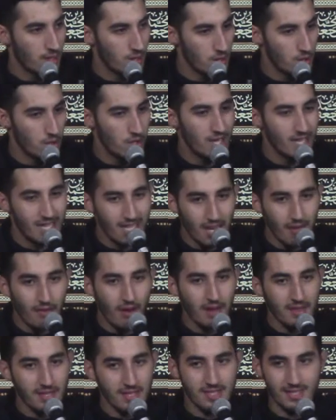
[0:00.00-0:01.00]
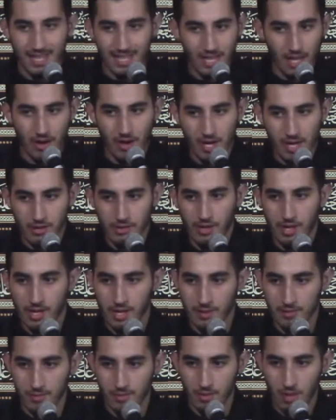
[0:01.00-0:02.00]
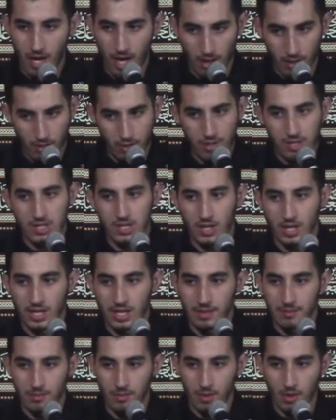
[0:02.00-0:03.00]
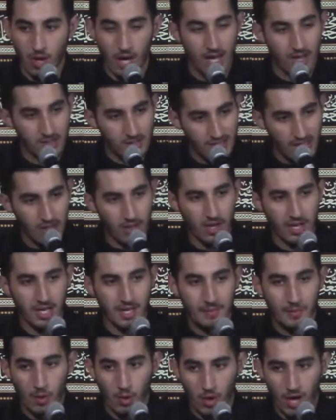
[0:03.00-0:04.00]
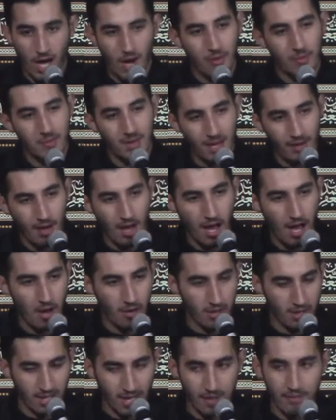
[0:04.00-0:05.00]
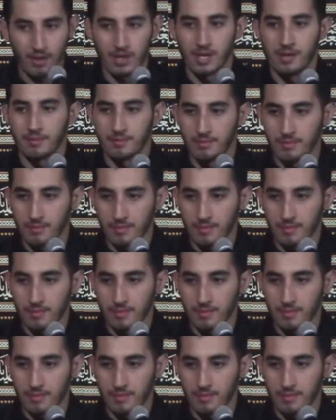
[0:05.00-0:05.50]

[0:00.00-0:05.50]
You could never understand how hungry I am, or how thirsty I am, or how sad I am, or how in, how in love I am.